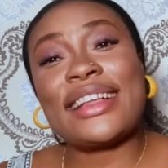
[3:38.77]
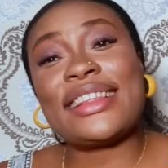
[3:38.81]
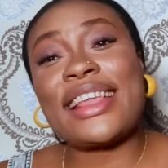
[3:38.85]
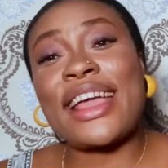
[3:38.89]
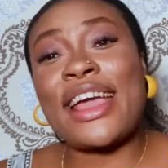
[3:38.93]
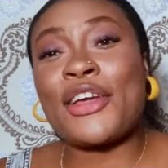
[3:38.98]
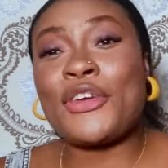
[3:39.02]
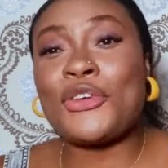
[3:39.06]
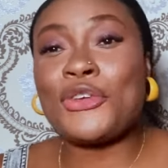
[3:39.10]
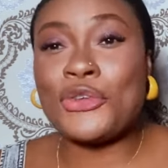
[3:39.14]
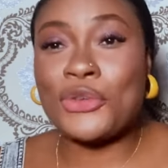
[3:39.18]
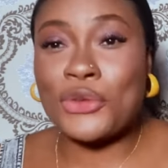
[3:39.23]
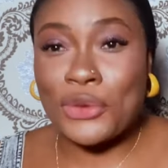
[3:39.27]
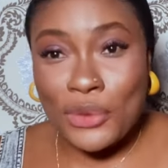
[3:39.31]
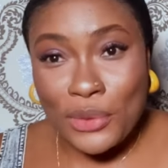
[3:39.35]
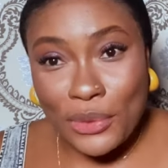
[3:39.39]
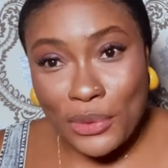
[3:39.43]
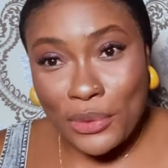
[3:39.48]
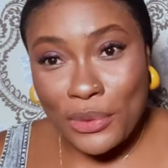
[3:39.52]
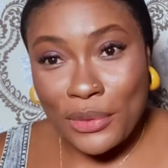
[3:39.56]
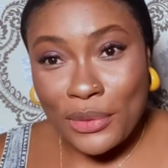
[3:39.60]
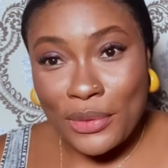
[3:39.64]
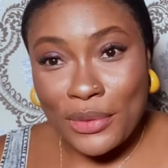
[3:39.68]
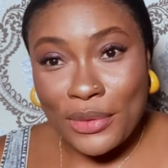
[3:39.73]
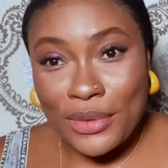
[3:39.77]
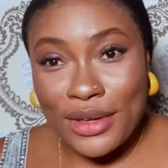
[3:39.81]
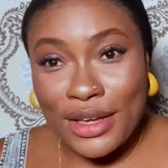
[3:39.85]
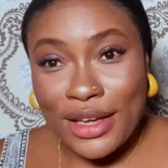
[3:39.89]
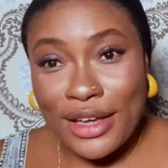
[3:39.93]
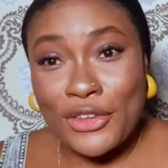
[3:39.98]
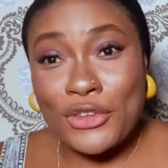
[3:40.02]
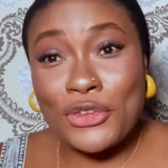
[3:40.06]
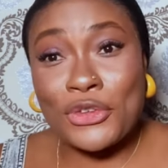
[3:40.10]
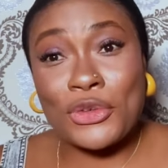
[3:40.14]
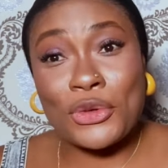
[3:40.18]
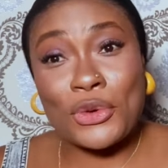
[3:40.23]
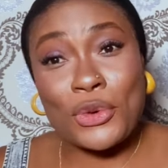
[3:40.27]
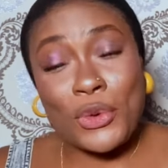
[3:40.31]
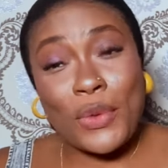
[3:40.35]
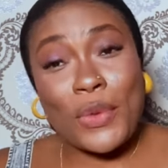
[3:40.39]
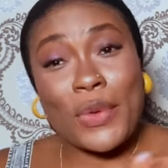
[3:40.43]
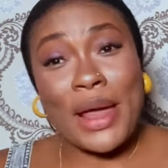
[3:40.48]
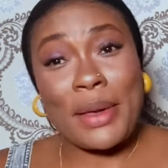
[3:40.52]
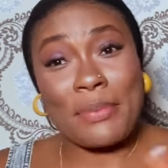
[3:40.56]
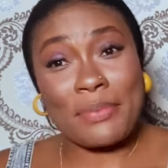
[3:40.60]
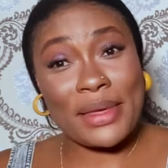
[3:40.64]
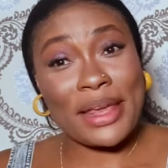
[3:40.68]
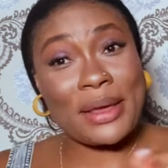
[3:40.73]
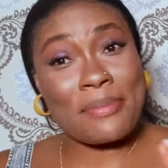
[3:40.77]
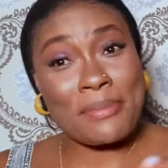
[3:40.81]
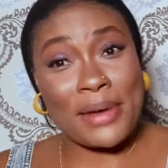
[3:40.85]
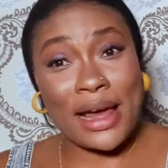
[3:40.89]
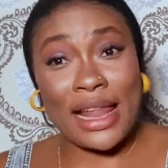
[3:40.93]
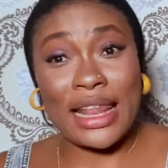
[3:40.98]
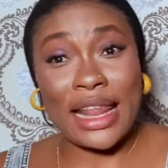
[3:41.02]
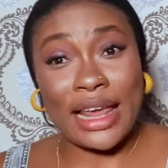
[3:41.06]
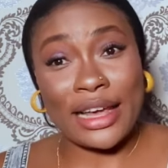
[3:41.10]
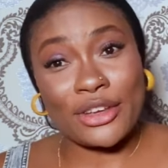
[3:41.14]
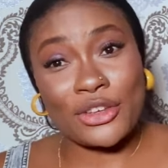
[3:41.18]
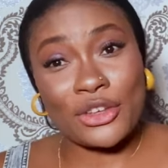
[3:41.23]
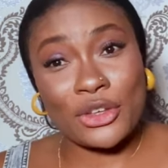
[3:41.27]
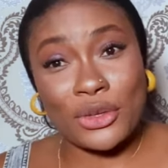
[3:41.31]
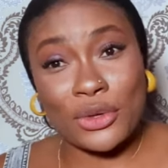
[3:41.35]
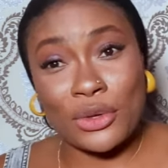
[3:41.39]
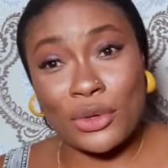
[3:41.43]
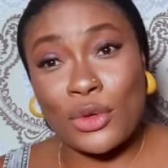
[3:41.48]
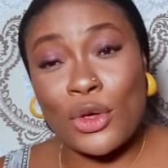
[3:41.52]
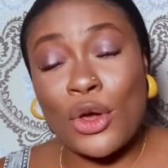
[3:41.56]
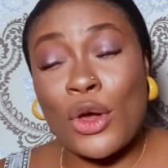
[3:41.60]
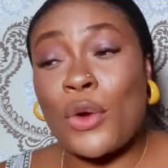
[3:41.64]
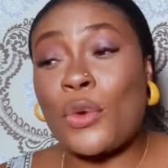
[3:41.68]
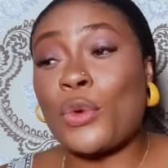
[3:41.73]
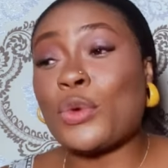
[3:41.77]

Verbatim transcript: and then you you a big man like you